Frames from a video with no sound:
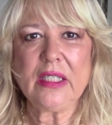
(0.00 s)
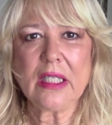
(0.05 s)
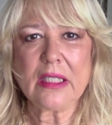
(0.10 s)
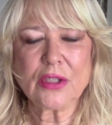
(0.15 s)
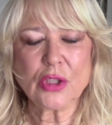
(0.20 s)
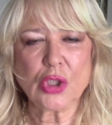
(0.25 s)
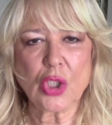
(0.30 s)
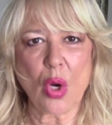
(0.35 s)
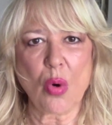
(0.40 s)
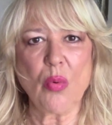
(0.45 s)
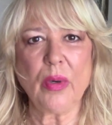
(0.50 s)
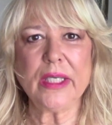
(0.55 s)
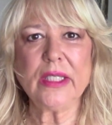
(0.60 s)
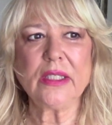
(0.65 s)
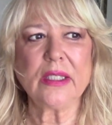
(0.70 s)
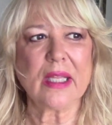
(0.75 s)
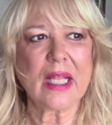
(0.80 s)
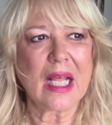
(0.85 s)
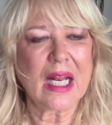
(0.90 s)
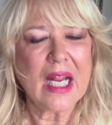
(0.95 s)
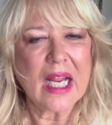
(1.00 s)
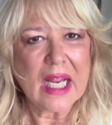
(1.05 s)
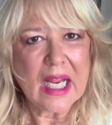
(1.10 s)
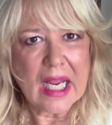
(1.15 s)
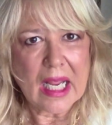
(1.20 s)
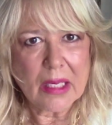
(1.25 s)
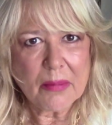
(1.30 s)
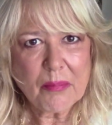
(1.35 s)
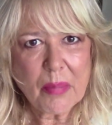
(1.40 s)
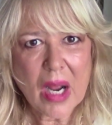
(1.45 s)
Let's go into that.
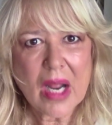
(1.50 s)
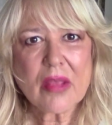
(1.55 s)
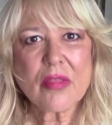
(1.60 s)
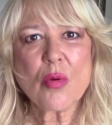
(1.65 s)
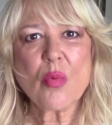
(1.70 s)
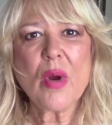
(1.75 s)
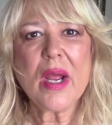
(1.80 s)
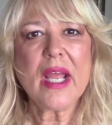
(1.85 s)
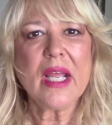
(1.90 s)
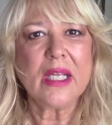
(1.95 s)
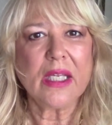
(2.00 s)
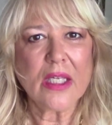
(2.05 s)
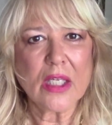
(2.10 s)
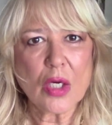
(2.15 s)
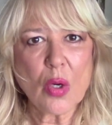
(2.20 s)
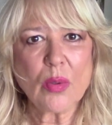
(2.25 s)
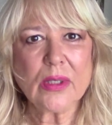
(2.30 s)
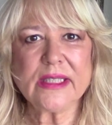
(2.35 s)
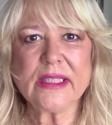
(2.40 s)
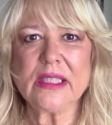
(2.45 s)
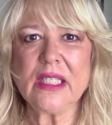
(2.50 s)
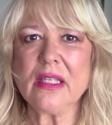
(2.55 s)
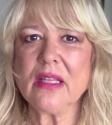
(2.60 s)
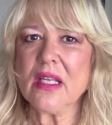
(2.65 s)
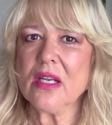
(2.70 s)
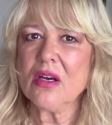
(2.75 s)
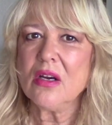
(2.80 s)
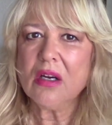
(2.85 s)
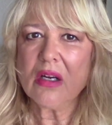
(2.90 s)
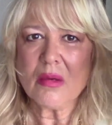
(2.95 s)
And by the way, you know what's in
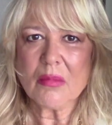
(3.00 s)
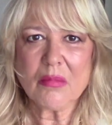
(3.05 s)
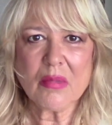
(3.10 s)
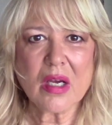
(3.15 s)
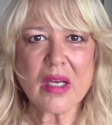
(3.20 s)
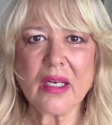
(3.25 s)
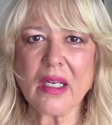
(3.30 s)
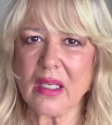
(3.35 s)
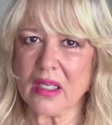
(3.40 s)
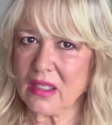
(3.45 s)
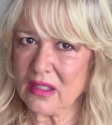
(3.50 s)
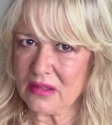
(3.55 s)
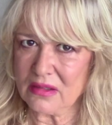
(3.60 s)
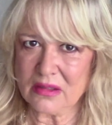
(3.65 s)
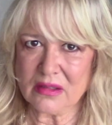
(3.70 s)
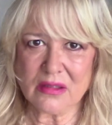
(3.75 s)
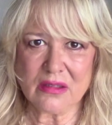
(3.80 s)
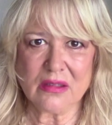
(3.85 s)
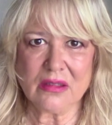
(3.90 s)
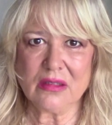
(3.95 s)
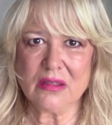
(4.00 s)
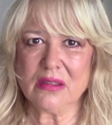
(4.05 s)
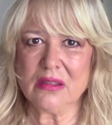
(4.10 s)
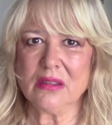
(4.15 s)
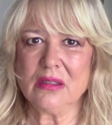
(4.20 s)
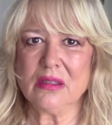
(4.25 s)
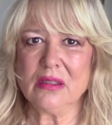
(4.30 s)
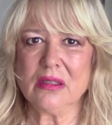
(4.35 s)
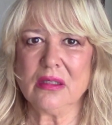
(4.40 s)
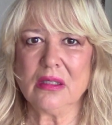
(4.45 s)
there? Money.
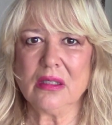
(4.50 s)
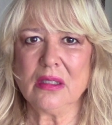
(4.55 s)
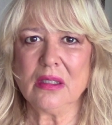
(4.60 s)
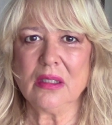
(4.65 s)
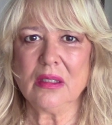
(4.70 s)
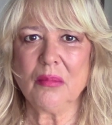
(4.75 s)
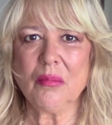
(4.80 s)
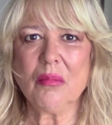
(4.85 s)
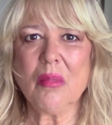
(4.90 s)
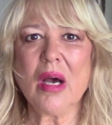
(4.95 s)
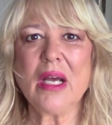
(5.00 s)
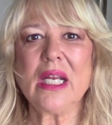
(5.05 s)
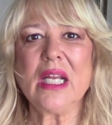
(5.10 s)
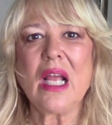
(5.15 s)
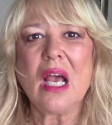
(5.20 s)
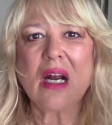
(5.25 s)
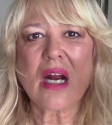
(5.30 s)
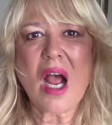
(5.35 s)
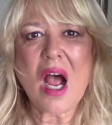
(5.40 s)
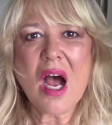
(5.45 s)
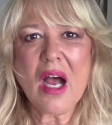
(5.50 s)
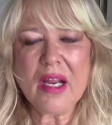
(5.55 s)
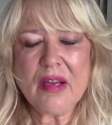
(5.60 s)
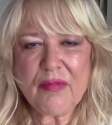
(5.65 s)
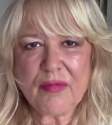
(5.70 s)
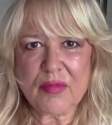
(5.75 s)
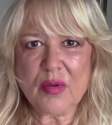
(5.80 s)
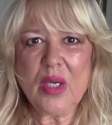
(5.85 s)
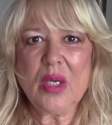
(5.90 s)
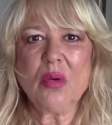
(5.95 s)
Money on a
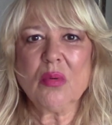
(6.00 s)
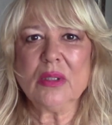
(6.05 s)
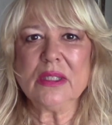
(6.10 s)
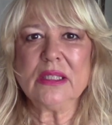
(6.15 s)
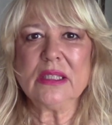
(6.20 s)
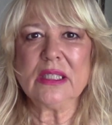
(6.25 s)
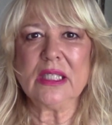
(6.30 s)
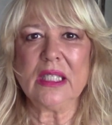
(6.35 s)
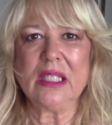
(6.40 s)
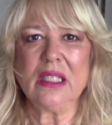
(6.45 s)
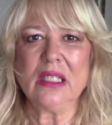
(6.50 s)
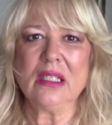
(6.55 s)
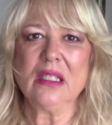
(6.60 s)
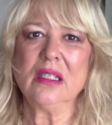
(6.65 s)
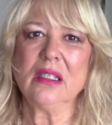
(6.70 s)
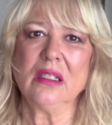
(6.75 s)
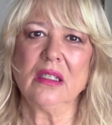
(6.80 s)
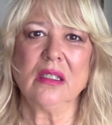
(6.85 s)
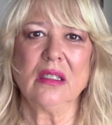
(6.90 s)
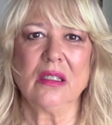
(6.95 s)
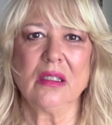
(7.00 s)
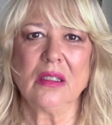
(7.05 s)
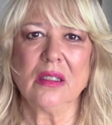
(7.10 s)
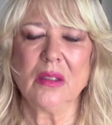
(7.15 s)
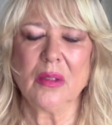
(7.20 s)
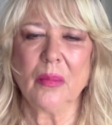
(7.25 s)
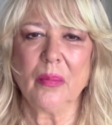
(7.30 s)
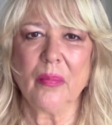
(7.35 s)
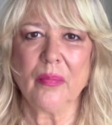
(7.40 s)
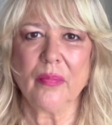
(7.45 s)
high frequency.
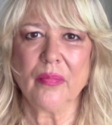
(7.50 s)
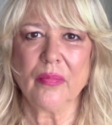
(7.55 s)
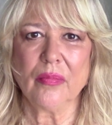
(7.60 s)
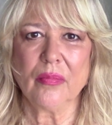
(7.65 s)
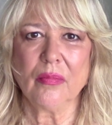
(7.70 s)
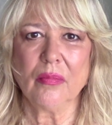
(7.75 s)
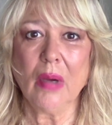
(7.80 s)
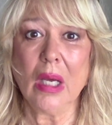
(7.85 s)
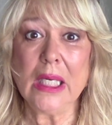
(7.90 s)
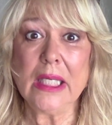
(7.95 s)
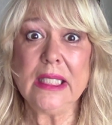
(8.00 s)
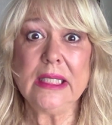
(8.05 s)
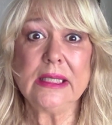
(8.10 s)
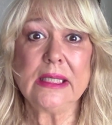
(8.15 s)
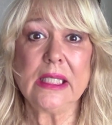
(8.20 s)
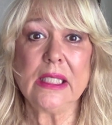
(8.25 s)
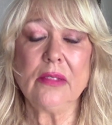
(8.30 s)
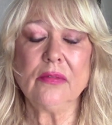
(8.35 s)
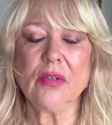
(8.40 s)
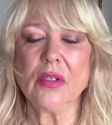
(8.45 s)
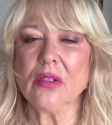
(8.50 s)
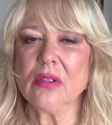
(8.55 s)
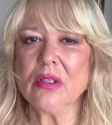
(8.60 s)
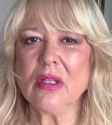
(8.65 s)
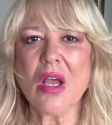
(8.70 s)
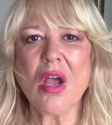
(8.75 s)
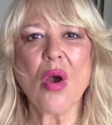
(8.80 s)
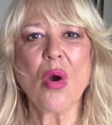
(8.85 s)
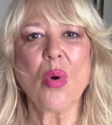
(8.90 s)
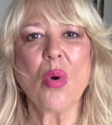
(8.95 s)
Money's evil.
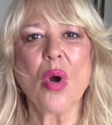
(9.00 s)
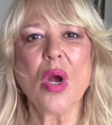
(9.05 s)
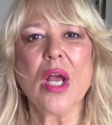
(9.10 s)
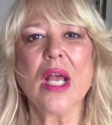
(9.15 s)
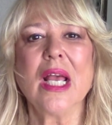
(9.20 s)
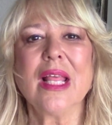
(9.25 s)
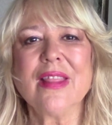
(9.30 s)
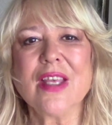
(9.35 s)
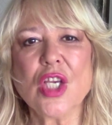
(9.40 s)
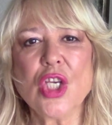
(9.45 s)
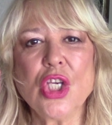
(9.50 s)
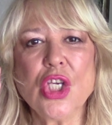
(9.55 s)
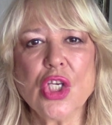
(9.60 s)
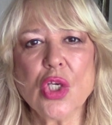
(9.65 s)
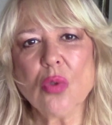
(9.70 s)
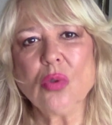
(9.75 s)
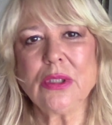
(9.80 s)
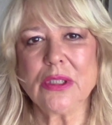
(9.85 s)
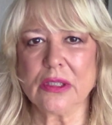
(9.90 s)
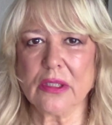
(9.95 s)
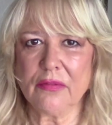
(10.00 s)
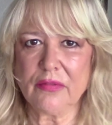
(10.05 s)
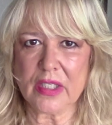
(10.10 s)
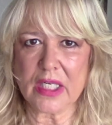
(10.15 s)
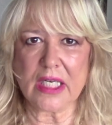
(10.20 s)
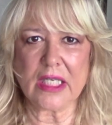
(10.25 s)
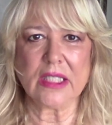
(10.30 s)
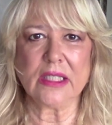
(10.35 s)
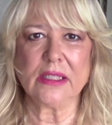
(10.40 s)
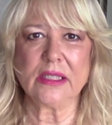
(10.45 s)
No, the use of
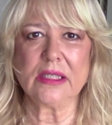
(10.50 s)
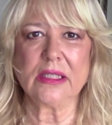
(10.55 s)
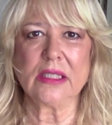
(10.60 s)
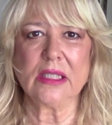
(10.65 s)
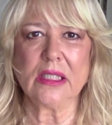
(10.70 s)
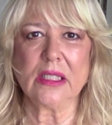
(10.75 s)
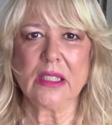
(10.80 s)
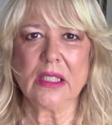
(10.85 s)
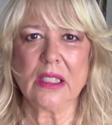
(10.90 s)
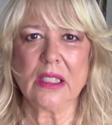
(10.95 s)
it is.